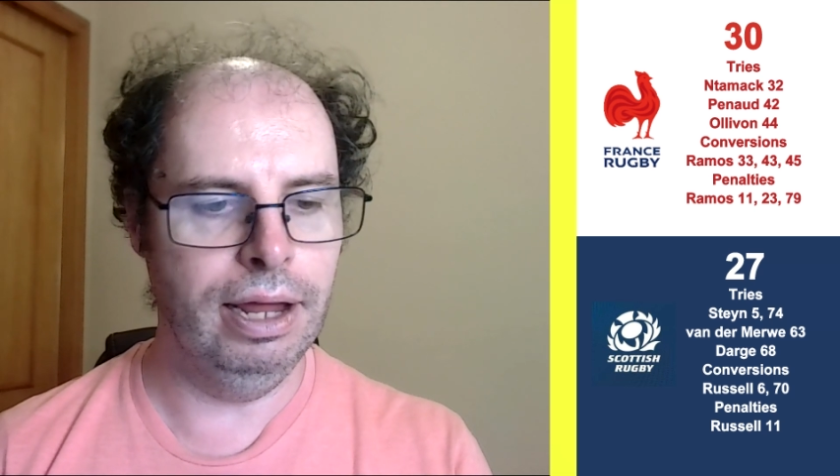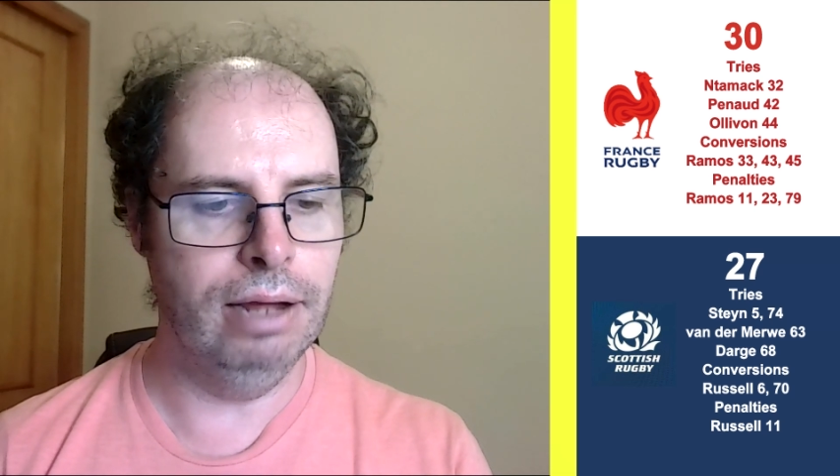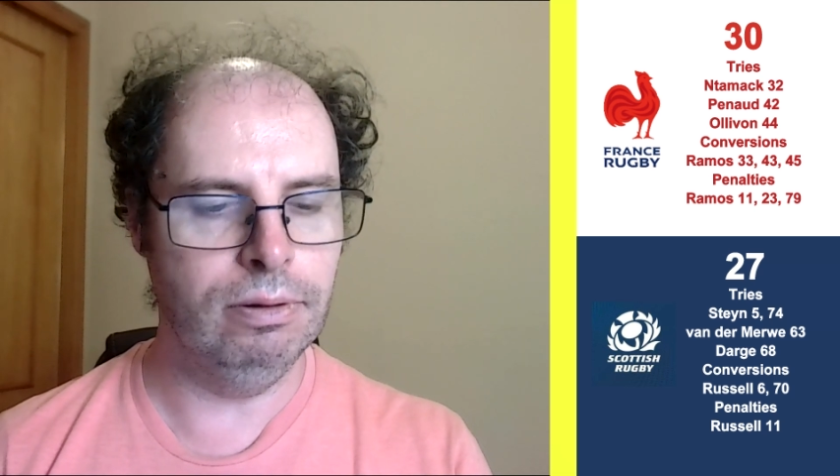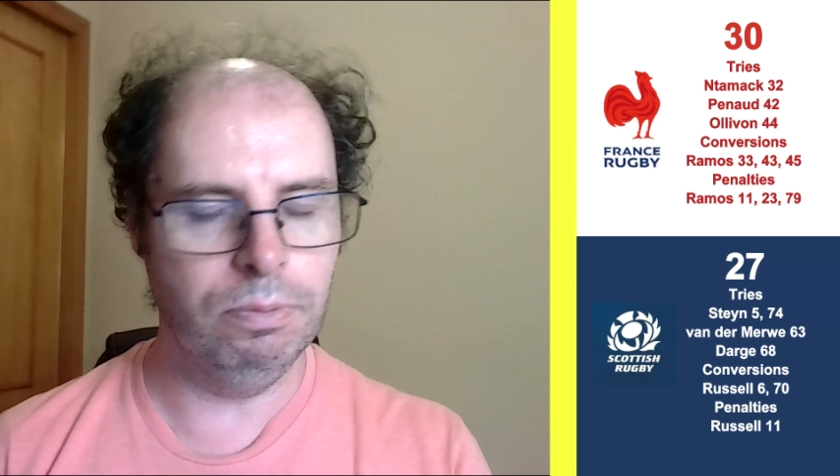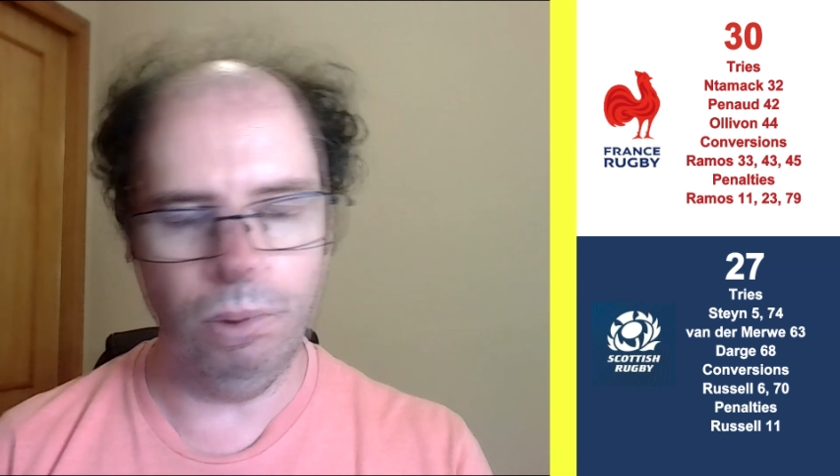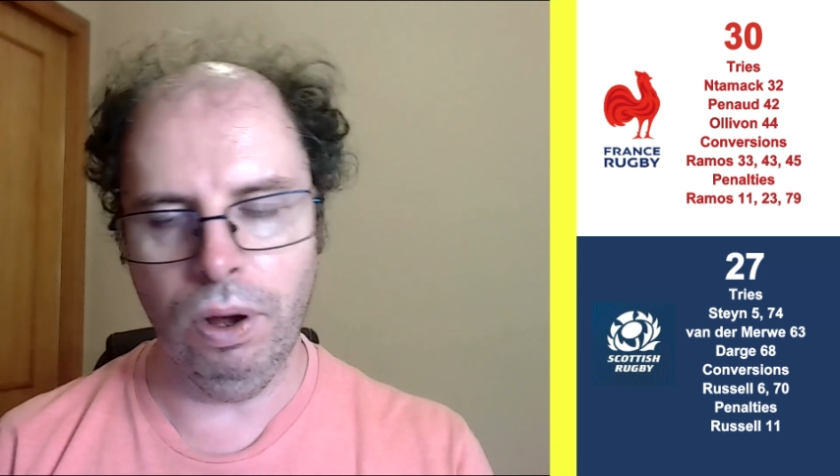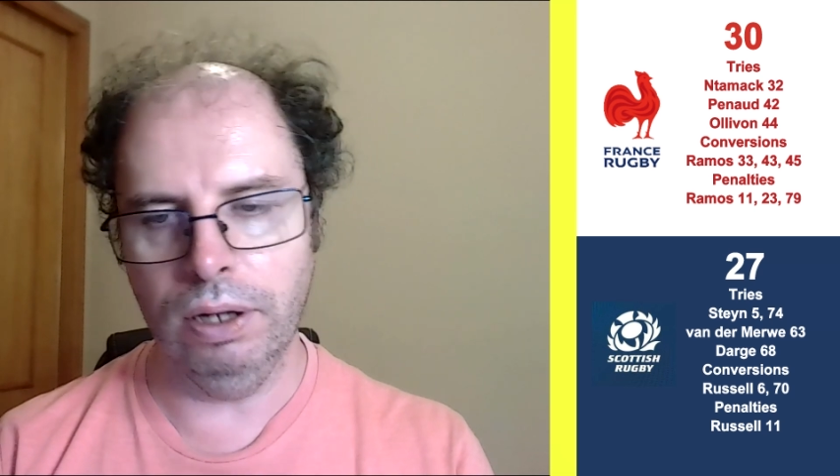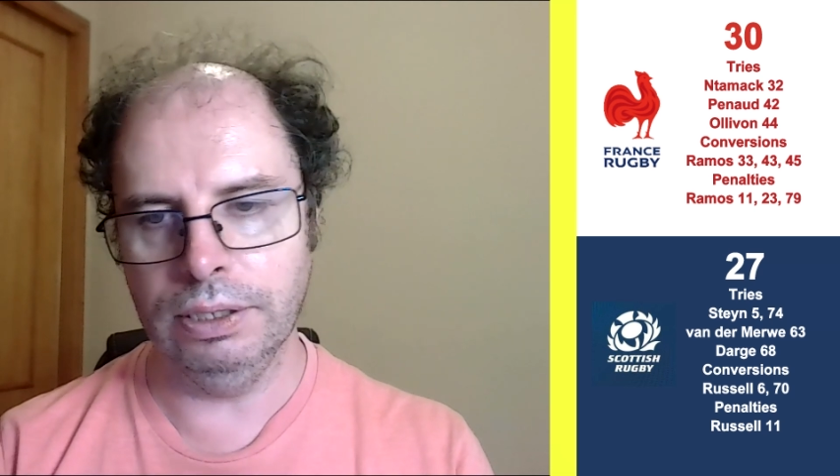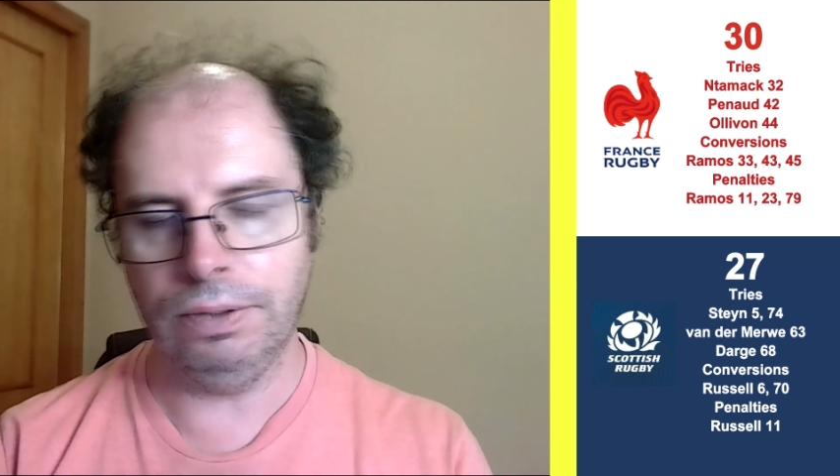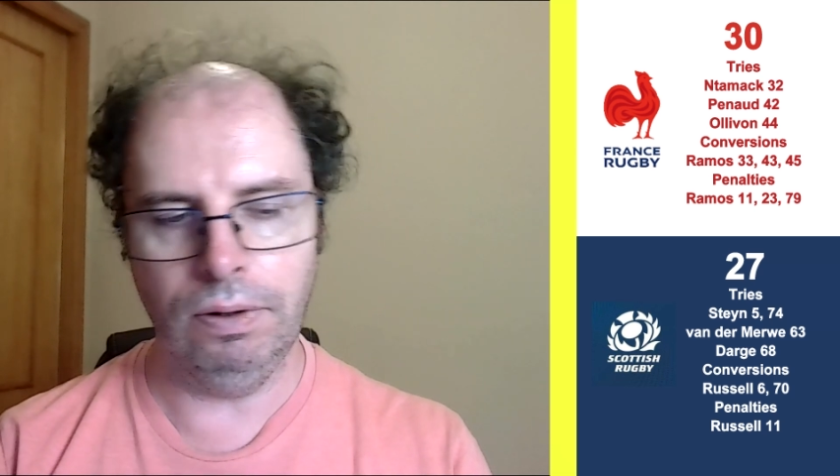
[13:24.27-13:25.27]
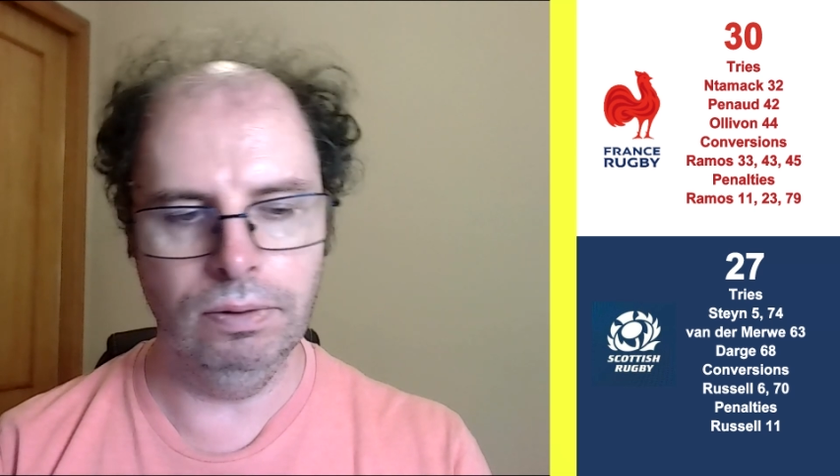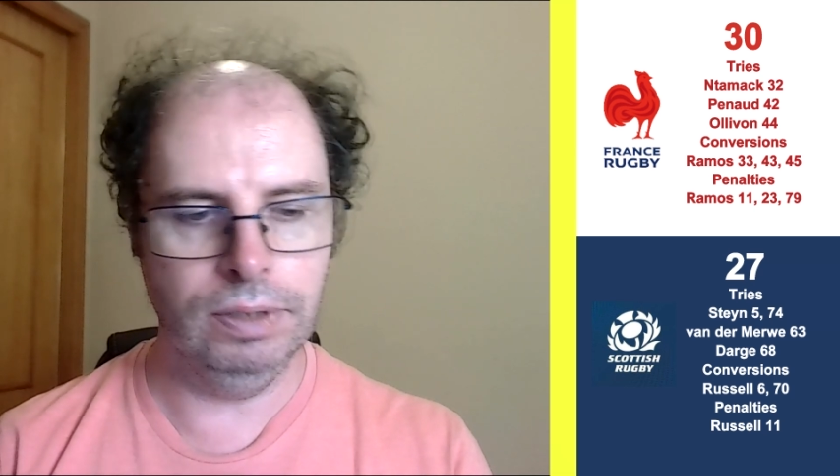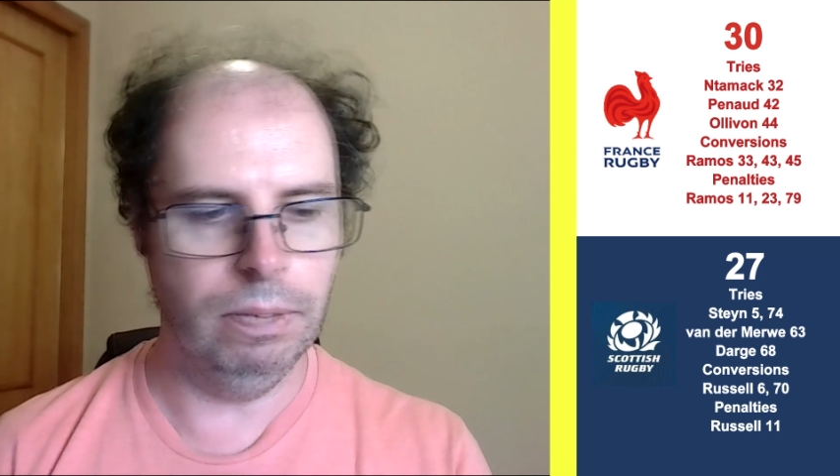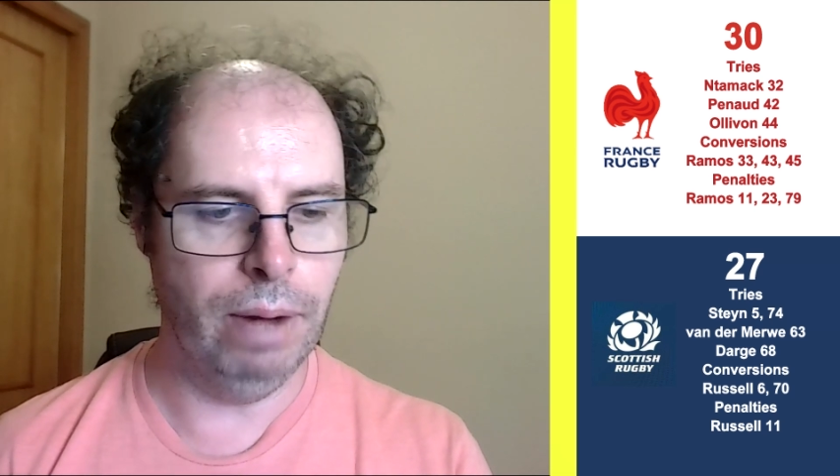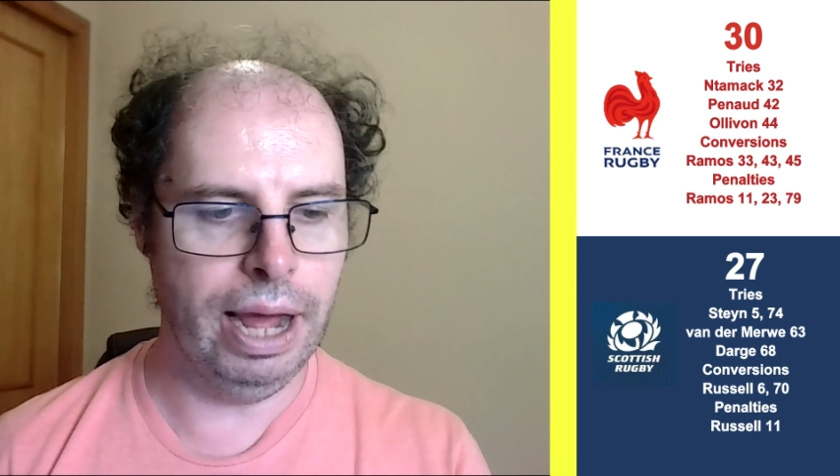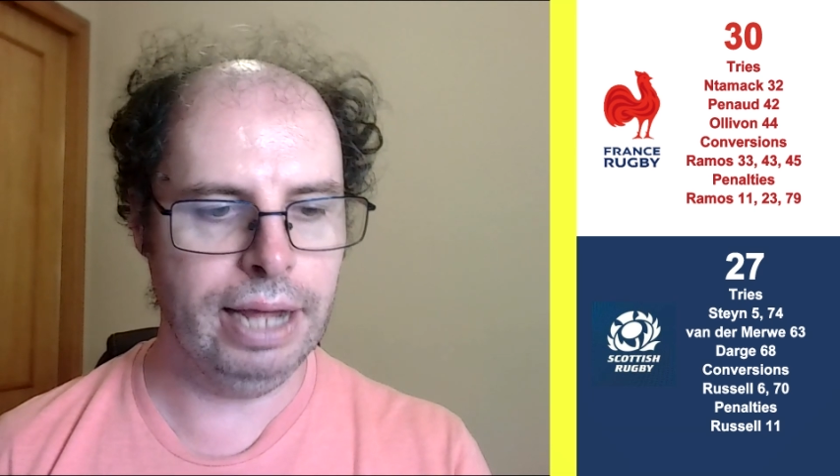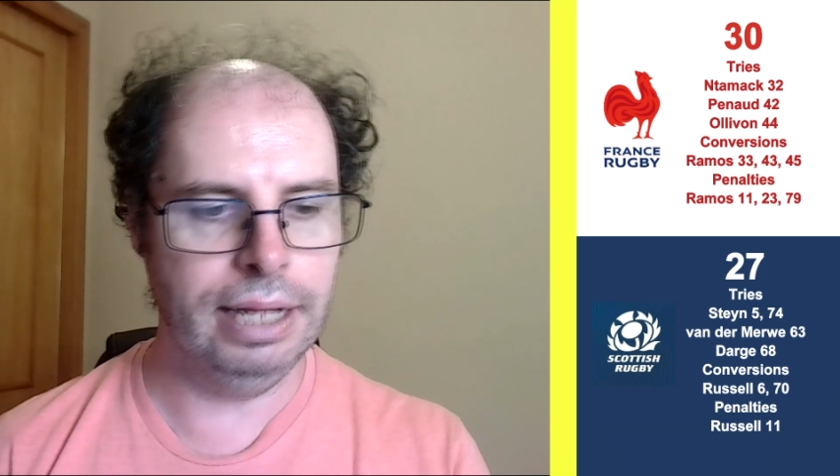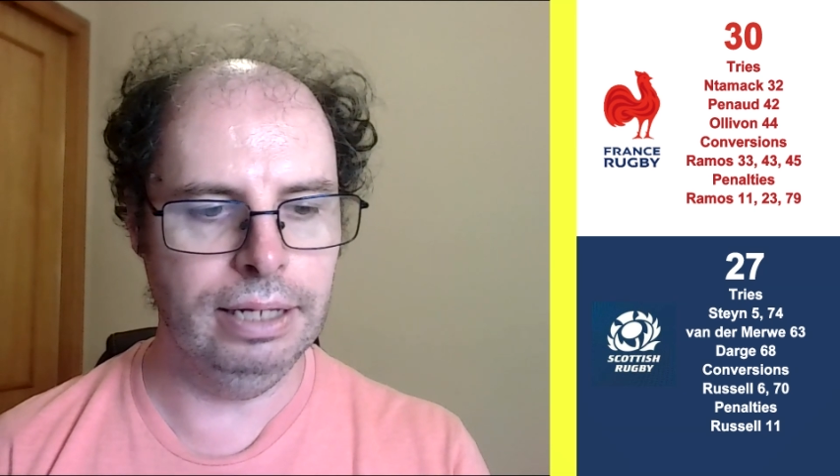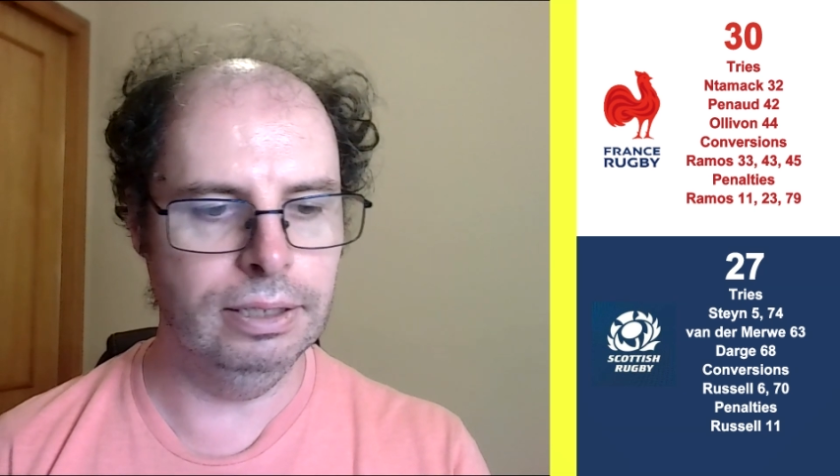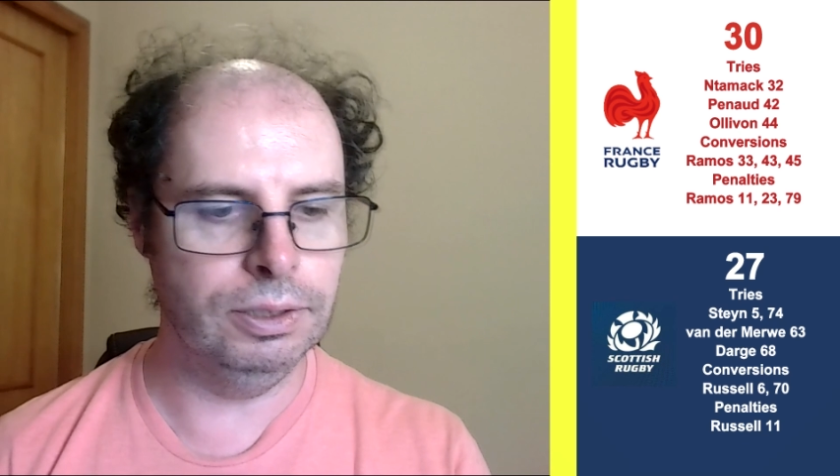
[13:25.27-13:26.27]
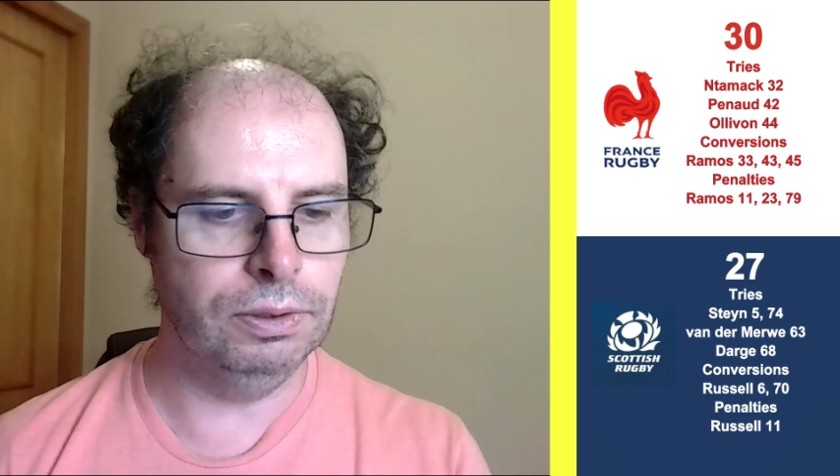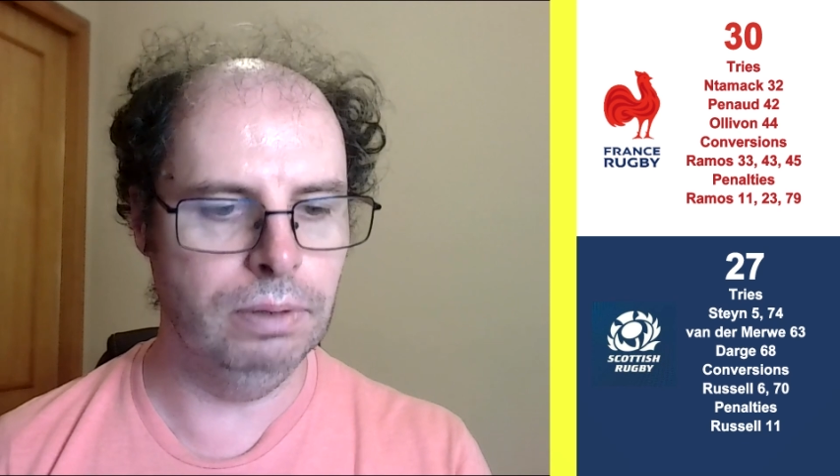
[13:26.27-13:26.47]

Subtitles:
and the line out ball is thrown to the back.